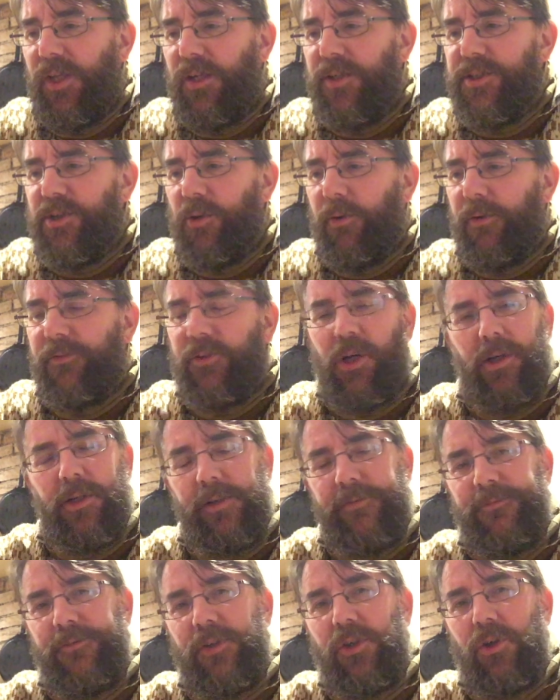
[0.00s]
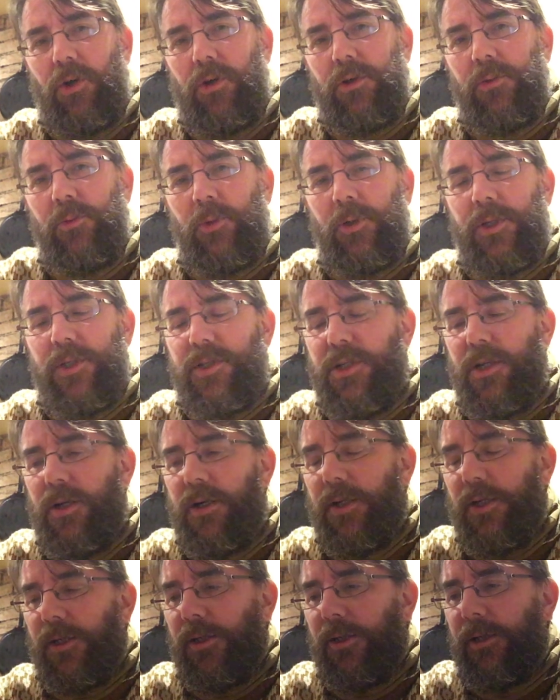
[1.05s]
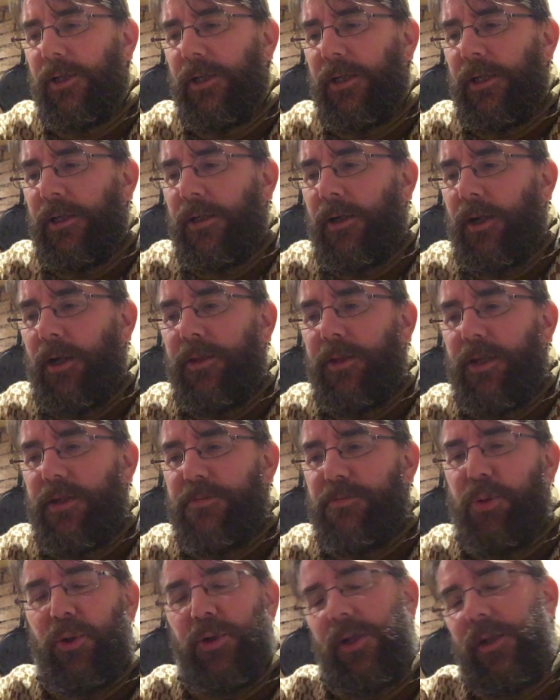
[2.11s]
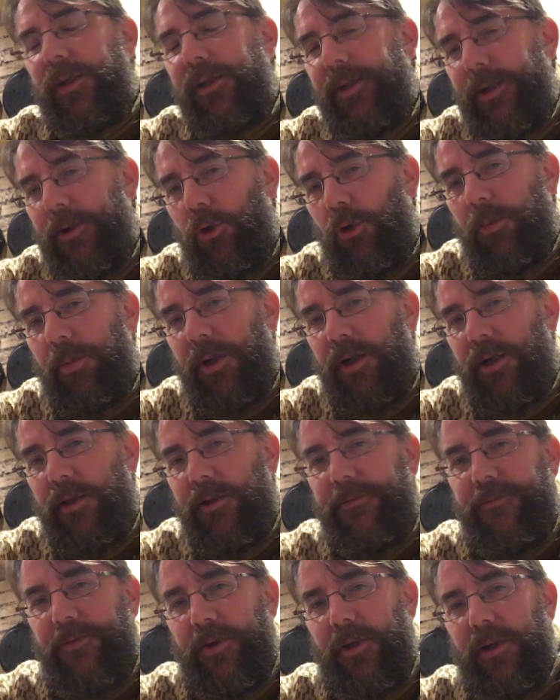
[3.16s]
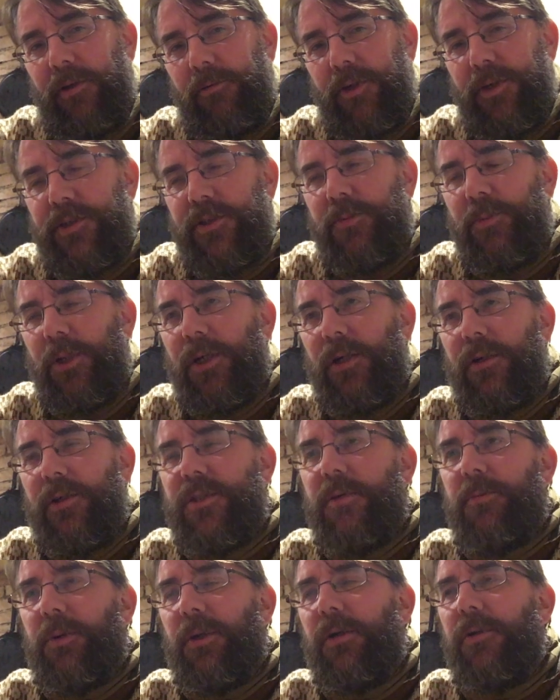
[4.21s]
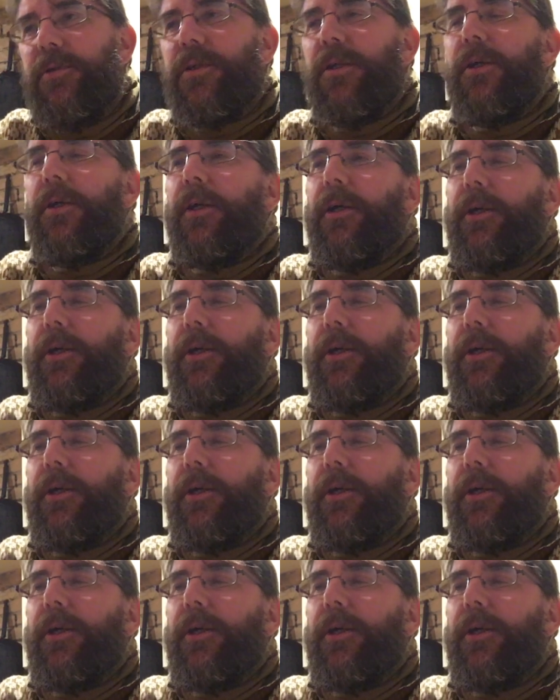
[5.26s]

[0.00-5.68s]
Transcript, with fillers: so I've kind of forgotten what it's like, and that's put a little bit of the fear into me, I suppose.